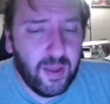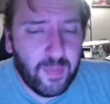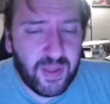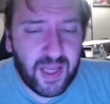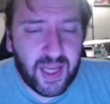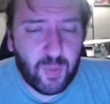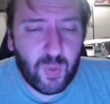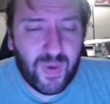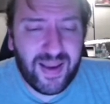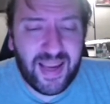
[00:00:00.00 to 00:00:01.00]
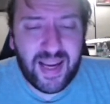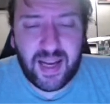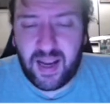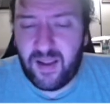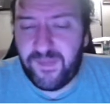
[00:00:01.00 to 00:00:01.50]
But then again, we need
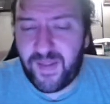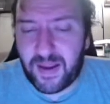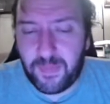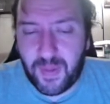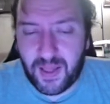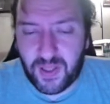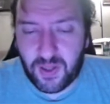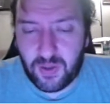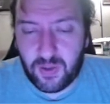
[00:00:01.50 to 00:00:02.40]
an effect monster.